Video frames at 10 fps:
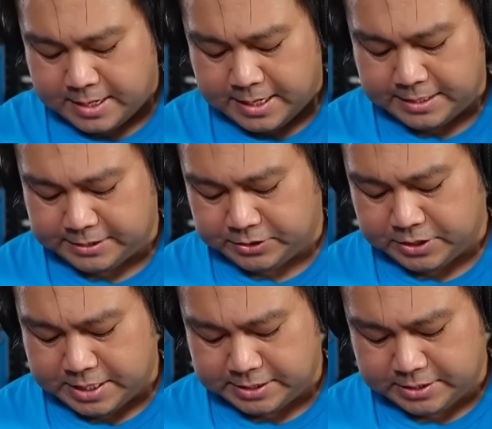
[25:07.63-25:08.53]
is
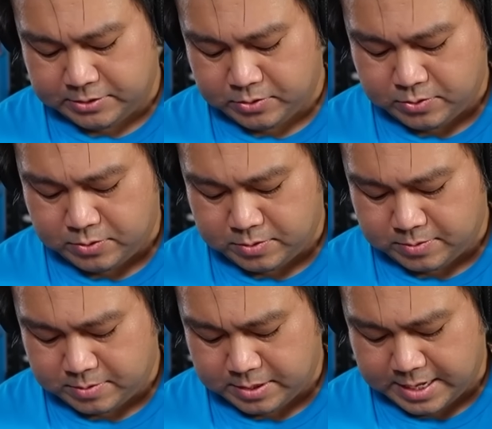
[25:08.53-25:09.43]
just to
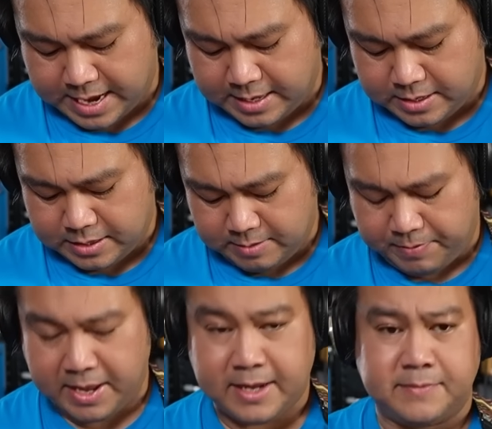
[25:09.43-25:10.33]
get the
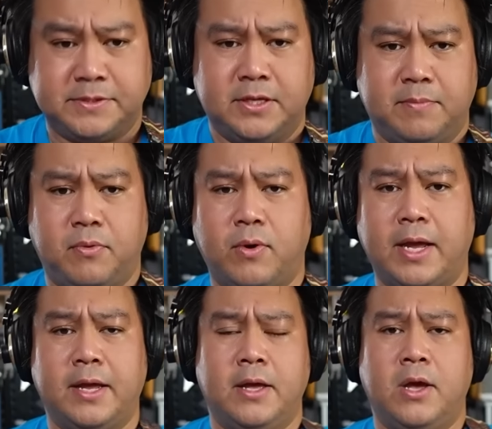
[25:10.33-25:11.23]
pickups to the
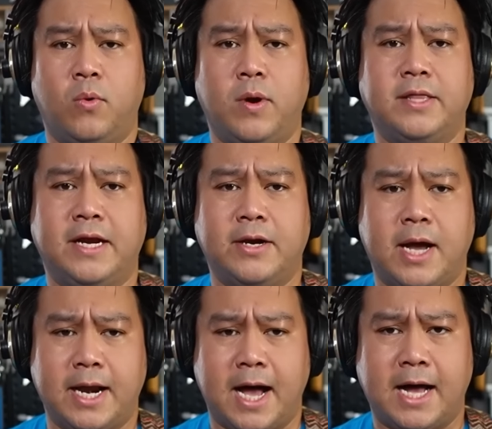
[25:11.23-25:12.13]
point where they're
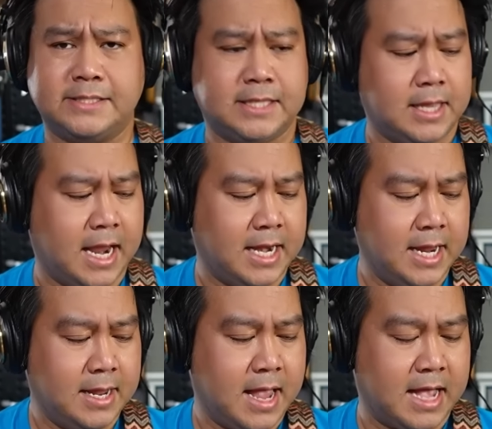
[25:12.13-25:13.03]
not
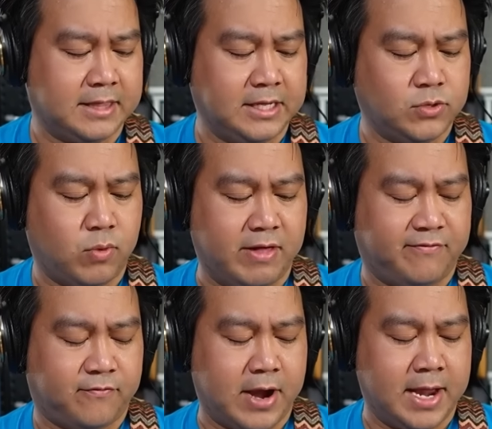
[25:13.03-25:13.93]
oscillating at the
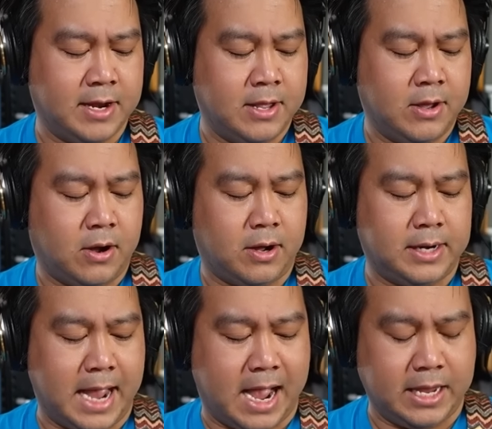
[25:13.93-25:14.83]
12th fret
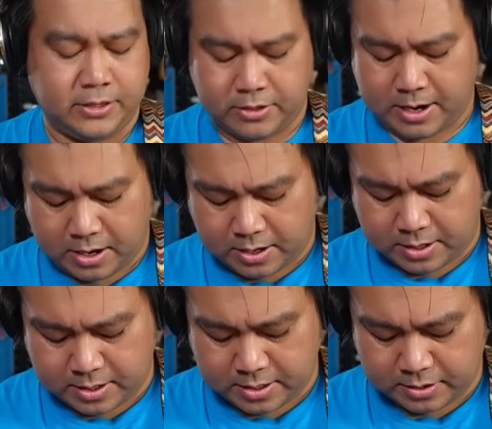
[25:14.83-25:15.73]
on either
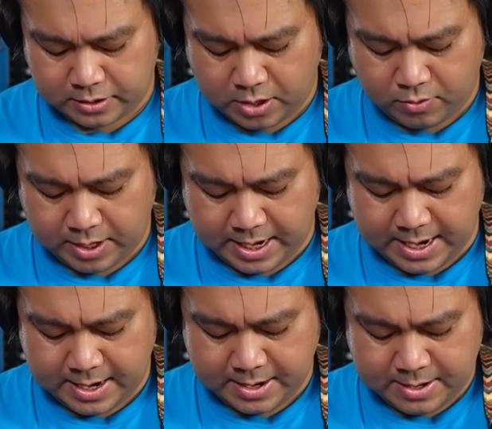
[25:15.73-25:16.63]
our low
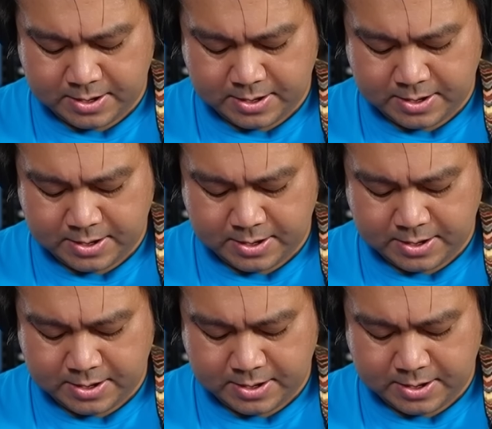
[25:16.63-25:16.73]
E